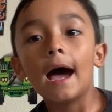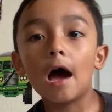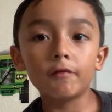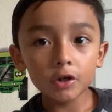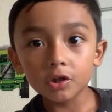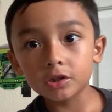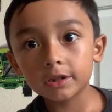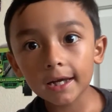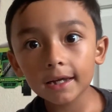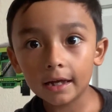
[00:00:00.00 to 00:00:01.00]
Have a good
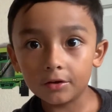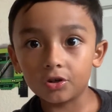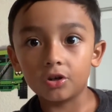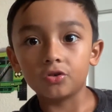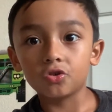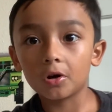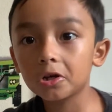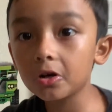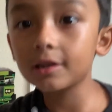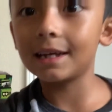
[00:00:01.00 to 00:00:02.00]
day and enjoy
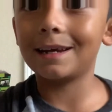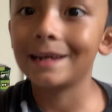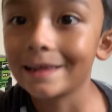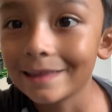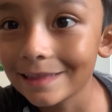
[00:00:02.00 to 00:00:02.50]
your day.